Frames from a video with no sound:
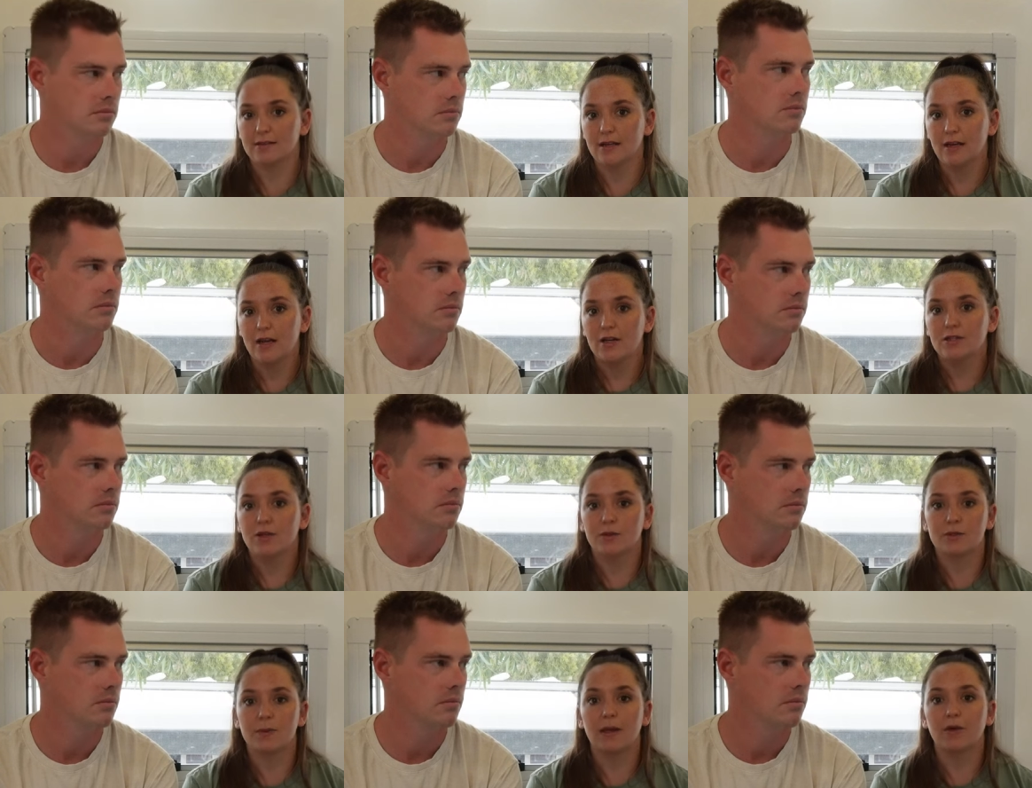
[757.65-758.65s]
Speaker 1: Mm. So
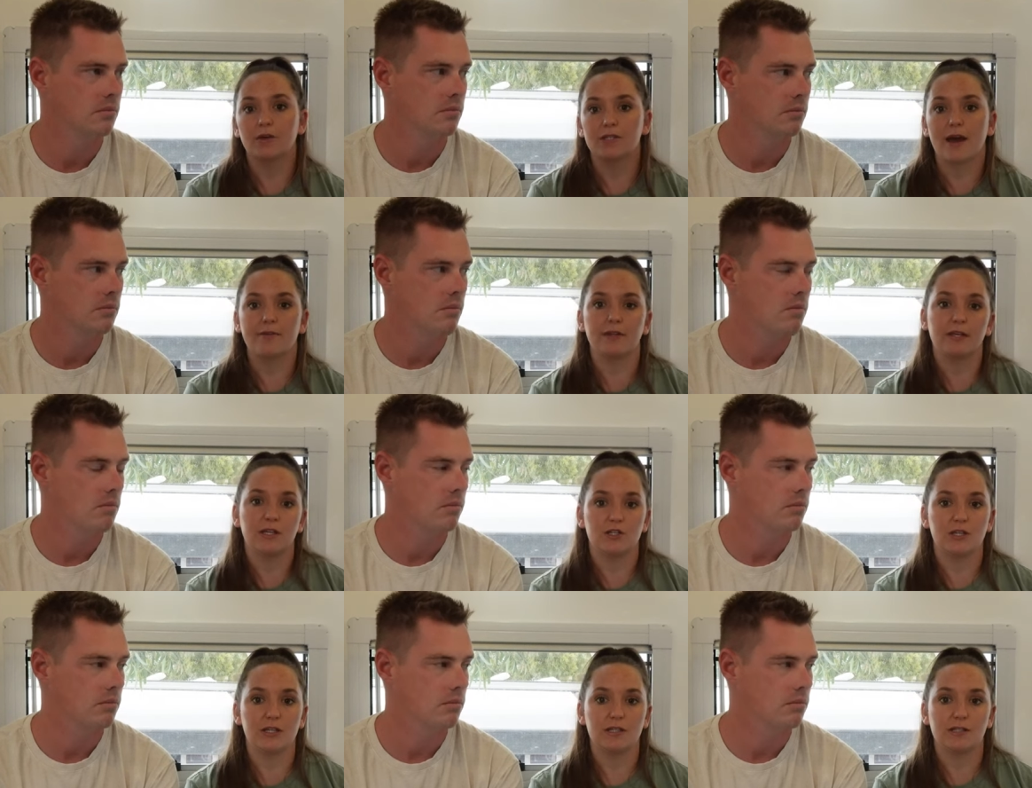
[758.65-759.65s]
it's been good to have the
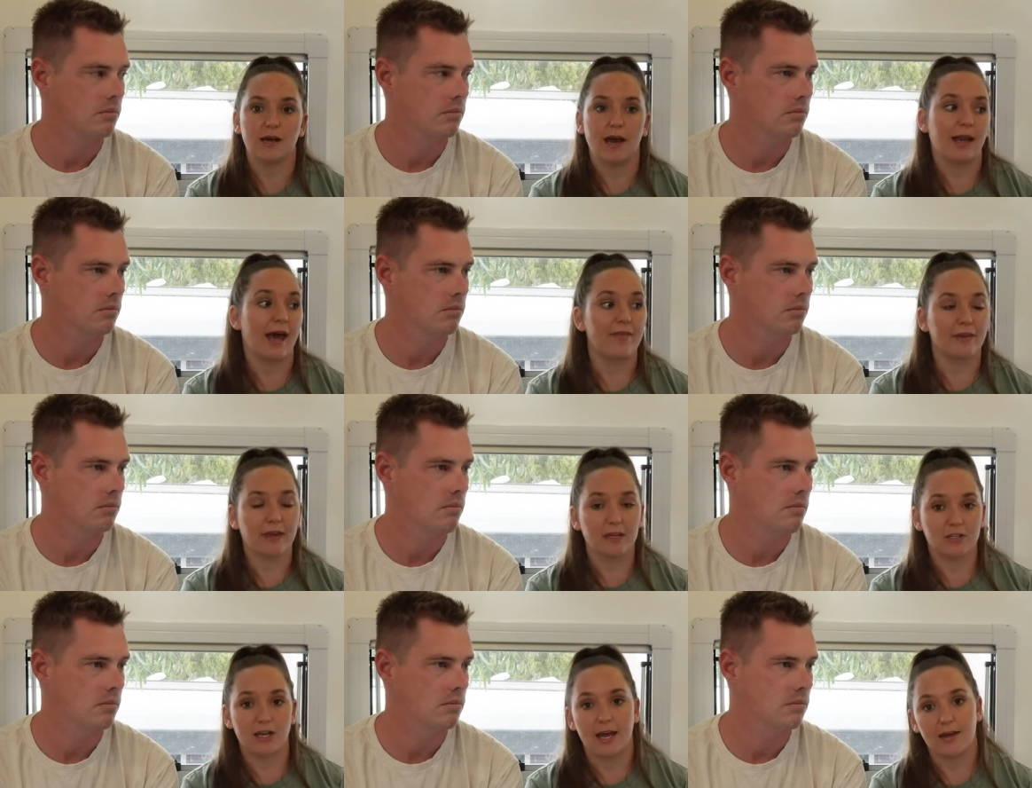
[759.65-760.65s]
kitchen inside and the
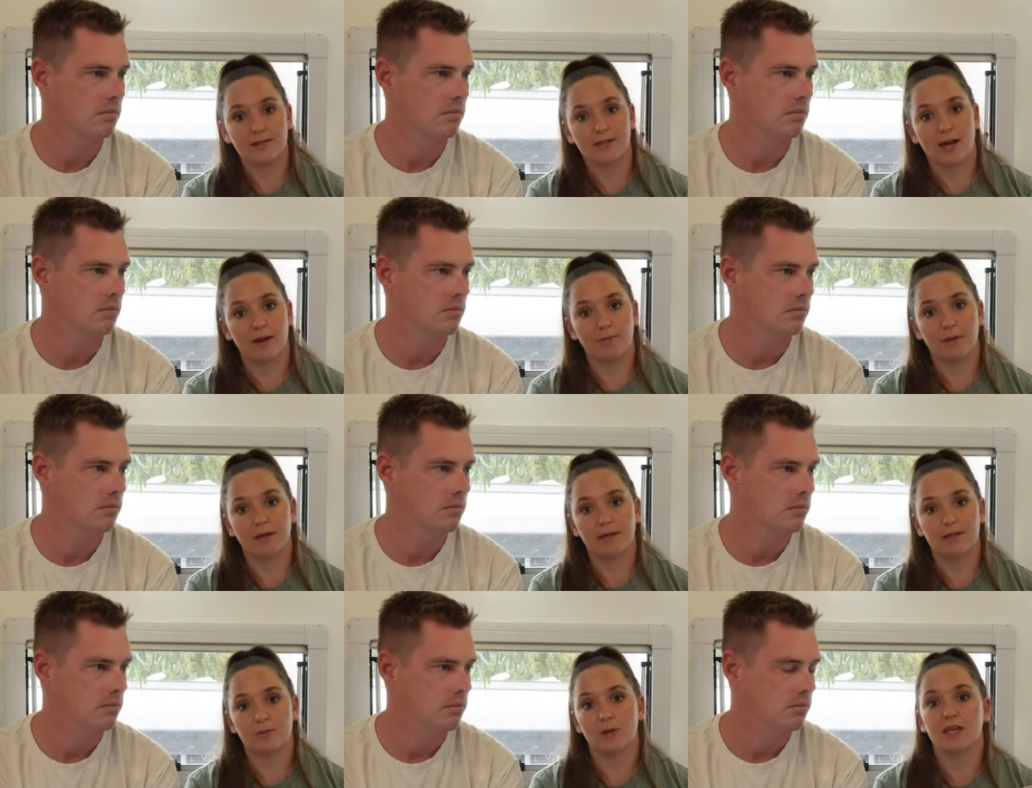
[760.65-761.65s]
kitchen outside
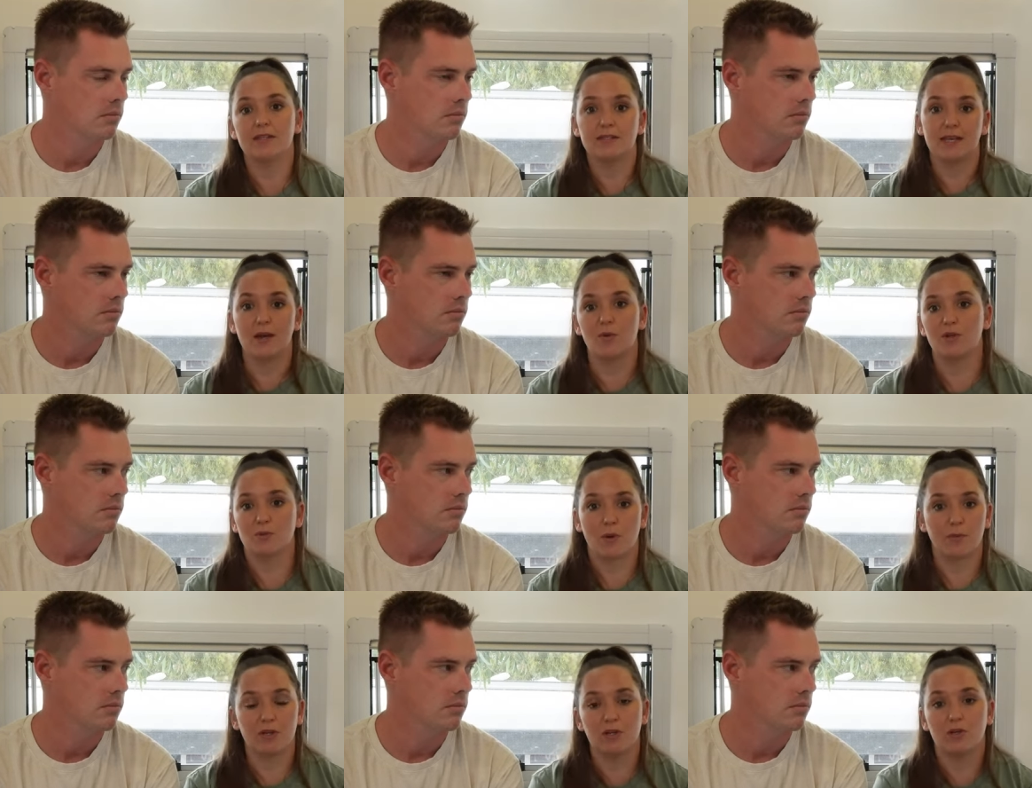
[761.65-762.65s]
because we can see which one
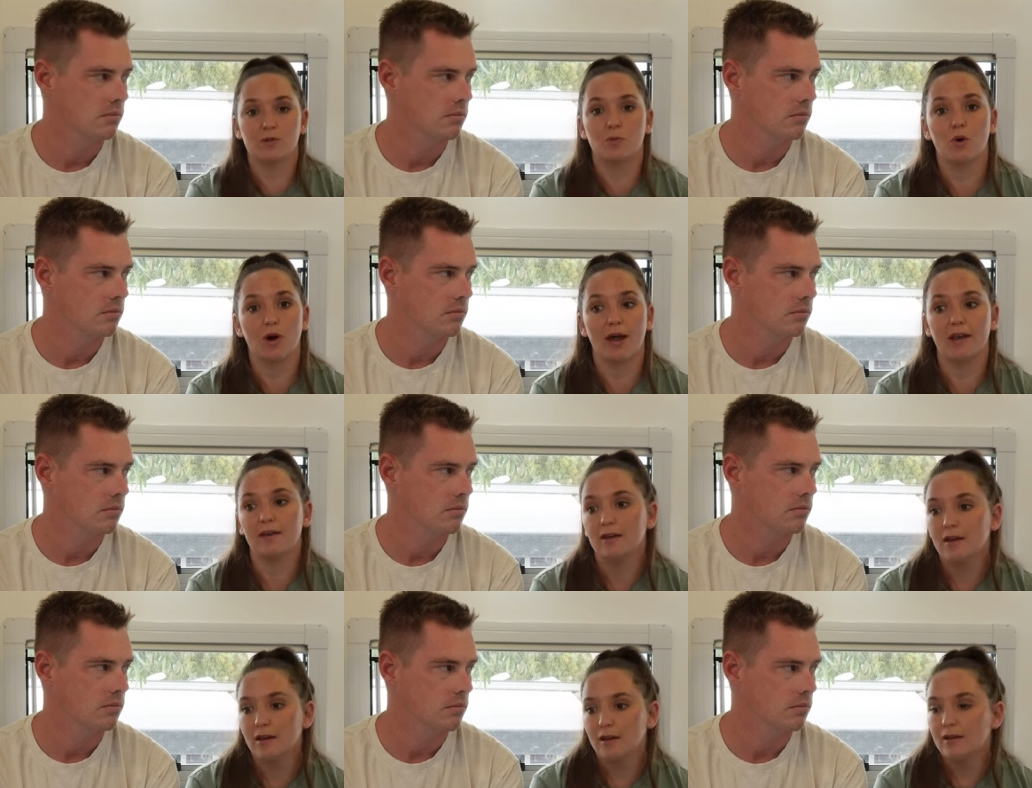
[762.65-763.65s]
we'd use more and
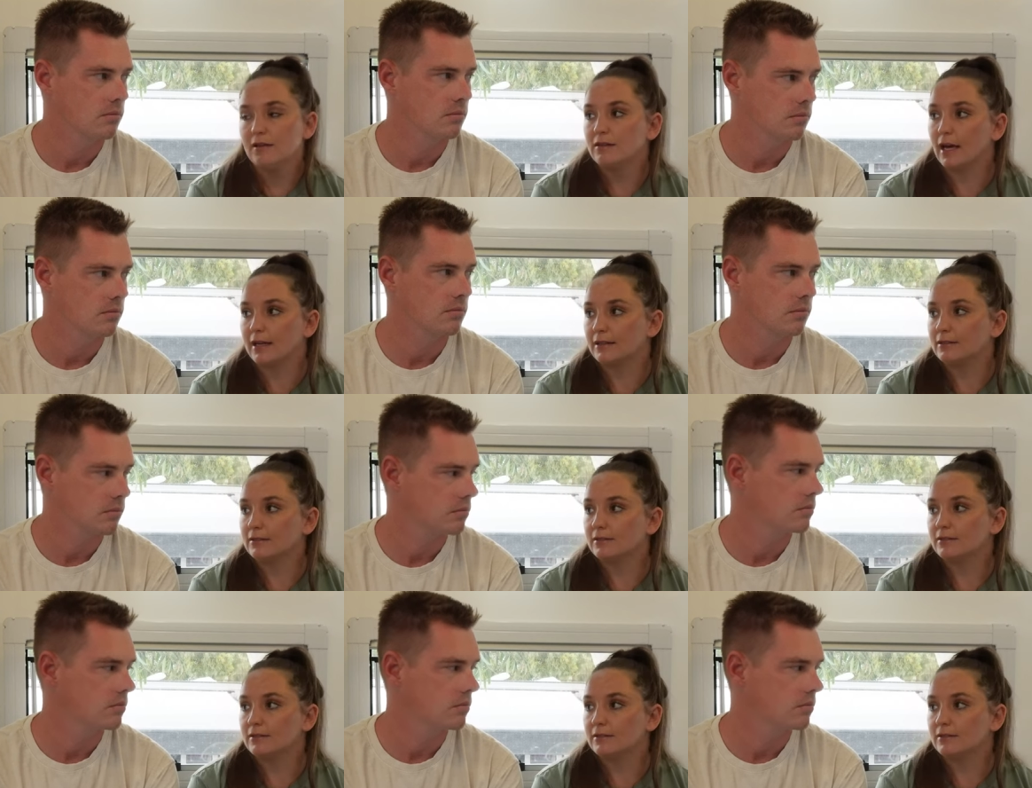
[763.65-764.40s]
like